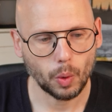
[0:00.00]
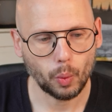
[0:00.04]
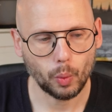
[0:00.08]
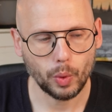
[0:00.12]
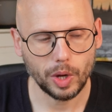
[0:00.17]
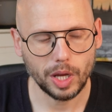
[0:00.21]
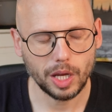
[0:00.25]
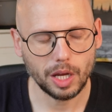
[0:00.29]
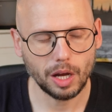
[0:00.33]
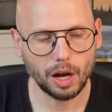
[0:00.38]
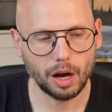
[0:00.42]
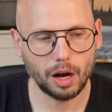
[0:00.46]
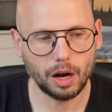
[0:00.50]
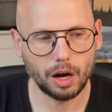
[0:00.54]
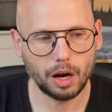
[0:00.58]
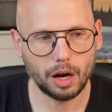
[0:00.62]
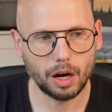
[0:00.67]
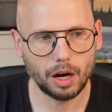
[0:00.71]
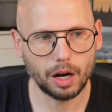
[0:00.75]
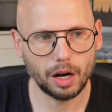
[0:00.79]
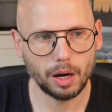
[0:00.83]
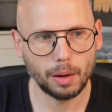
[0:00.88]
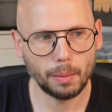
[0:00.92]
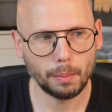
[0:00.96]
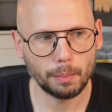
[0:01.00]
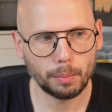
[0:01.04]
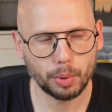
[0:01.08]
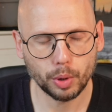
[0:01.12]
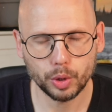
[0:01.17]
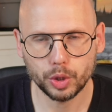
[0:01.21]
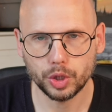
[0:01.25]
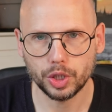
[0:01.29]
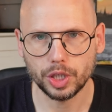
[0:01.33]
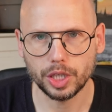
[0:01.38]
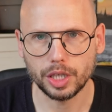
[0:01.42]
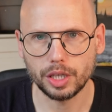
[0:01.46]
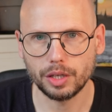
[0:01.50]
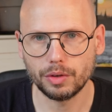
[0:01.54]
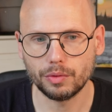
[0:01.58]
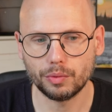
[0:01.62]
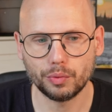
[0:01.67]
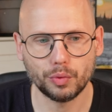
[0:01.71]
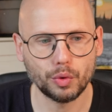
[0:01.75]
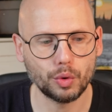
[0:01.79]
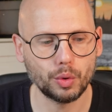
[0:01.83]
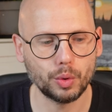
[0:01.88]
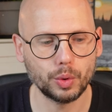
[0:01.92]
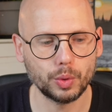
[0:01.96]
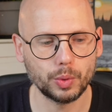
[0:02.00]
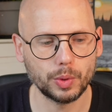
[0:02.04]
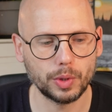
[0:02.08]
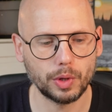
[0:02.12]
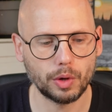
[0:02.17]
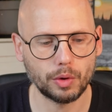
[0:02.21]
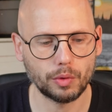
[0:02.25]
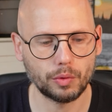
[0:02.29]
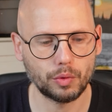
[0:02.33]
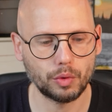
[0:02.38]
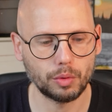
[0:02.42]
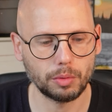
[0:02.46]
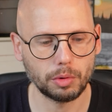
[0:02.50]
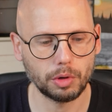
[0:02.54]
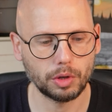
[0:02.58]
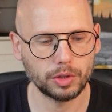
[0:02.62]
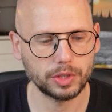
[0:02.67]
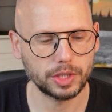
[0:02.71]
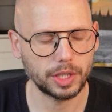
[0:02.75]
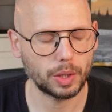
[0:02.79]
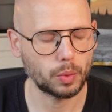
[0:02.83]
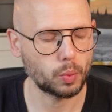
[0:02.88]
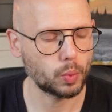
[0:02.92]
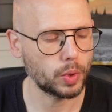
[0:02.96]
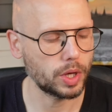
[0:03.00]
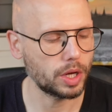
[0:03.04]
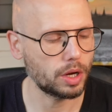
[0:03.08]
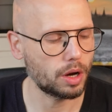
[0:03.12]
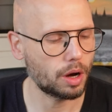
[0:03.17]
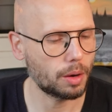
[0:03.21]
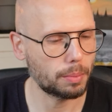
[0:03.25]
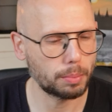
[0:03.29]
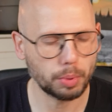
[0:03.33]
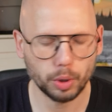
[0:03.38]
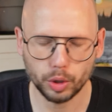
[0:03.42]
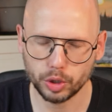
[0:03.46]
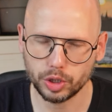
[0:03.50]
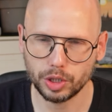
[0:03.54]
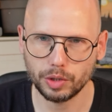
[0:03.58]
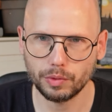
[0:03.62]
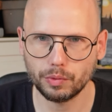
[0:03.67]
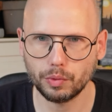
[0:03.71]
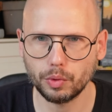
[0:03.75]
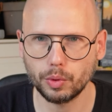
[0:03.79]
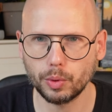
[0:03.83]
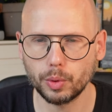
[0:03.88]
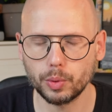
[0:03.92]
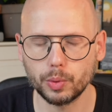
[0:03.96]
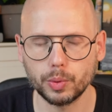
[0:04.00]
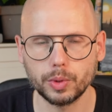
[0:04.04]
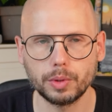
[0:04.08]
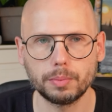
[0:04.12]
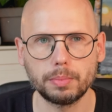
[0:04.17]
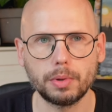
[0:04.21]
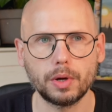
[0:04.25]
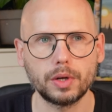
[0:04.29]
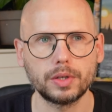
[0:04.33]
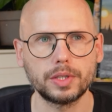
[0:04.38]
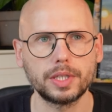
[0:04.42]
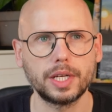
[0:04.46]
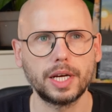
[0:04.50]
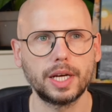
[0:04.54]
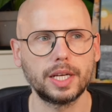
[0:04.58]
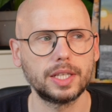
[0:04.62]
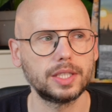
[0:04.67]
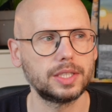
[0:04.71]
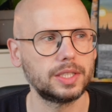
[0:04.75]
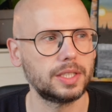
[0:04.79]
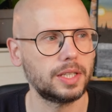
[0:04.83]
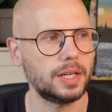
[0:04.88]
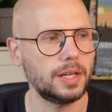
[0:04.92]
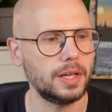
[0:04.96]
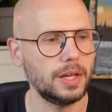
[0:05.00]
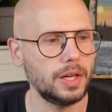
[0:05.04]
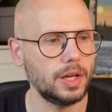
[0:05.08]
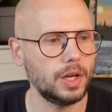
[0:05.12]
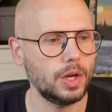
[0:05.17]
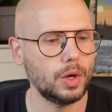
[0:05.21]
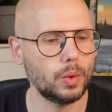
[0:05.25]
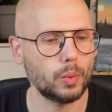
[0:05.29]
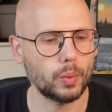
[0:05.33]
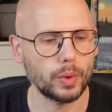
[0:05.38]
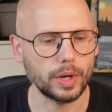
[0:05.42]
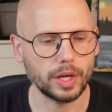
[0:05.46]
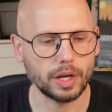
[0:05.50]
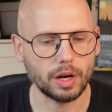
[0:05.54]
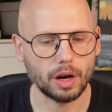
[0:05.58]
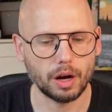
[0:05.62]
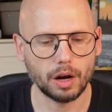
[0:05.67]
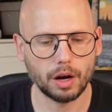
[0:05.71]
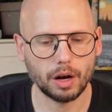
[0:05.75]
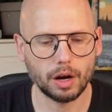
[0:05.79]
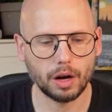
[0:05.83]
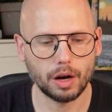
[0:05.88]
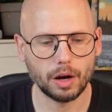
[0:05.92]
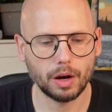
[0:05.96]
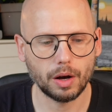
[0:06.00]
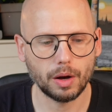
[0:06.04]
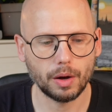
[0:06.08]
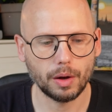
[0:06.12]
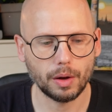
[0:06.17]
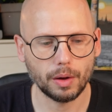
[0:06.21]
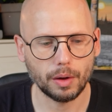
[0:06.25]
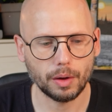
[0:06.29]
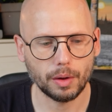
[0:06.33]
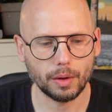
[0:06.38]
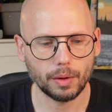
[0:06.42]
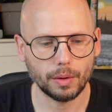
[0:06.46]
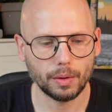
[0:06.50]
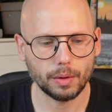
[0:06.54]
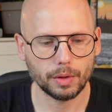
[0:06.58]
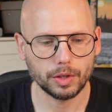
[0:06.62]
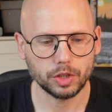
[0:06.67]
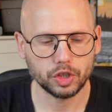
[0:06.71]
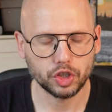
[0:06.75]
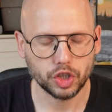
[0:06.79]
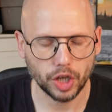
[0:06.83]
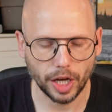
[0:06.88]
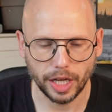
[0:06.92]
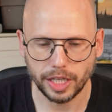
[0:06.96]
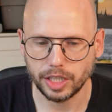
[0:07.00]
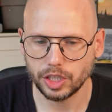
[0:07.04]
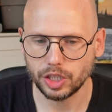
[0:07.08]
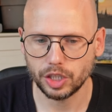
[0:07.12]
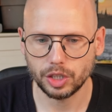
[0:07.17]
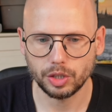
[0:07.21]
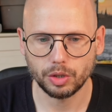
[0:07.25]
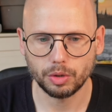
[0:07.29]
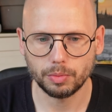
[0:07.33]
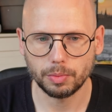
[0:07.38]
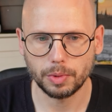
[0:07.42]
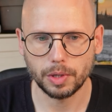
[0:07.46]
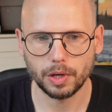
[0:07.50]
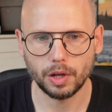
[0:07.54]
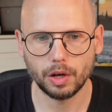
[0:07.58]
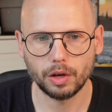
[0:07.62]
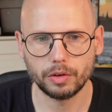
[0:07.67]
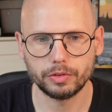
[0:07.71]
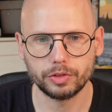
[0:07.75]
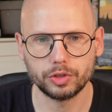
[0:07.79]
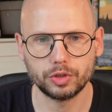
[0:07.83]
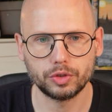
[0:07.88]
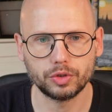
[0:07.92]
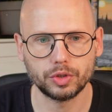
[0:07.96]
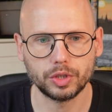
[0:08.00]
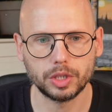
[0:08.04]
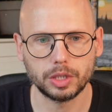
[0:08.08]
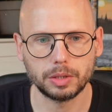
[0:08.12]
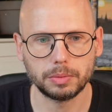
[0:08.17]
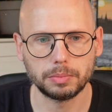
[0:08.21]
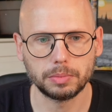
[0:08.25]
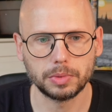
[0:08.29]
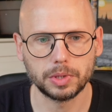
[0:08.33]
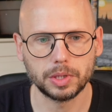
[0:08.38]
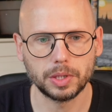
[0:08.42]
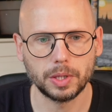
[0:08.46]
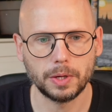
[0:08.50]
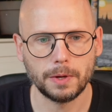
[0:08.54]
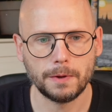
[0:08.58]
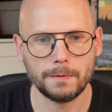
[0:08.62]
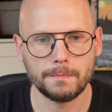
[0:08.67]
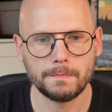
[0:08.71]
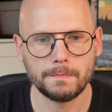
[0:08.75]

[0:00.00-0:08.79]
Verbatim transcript: we are pushing forward with long form content. We are pushing forward with the podcast. We are changing up the live streams,